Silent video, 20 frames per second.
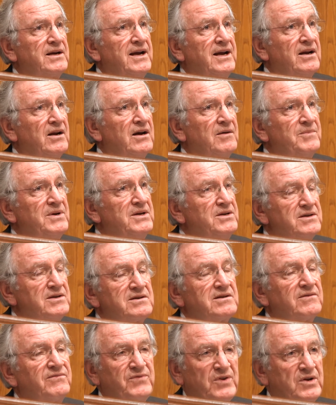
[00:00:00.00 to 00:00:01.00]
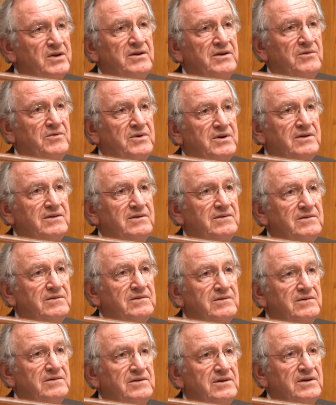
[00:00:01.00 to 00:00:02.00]
cannot be just a footnote.
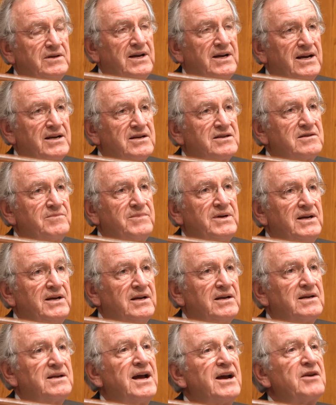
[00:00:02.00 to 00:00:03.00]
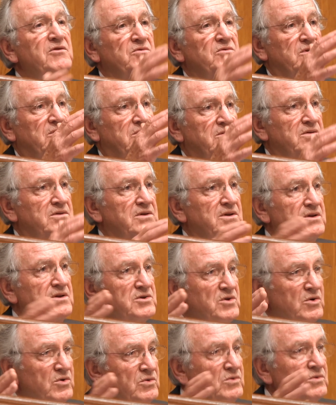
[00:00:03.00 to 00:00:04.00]
It has to be integral to
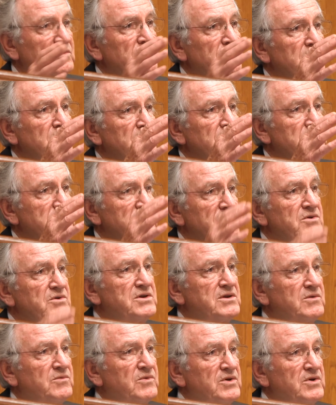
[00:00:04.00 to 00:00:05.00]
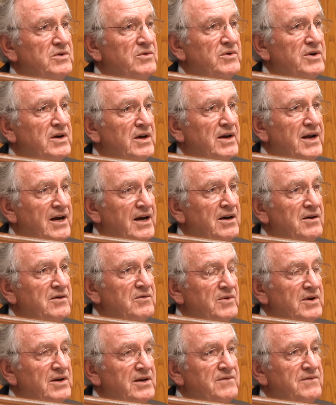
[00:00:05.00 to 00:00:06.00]
this whole search that we're doing on how
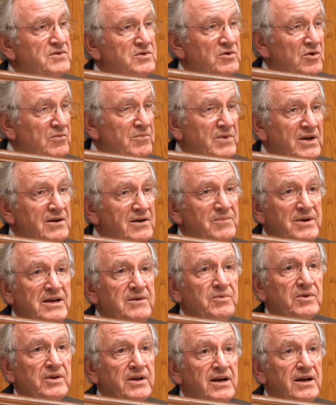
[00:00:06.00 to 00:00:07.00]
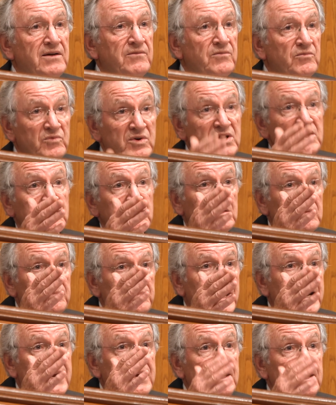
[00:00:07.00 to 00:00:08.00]
to relieve so many people have real
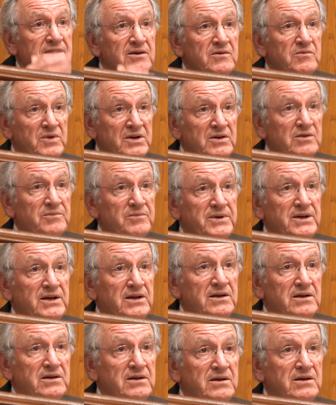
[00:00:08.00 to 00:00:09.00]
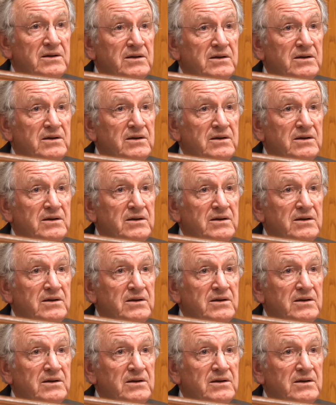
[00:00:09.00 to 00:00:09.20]
pain, real pain.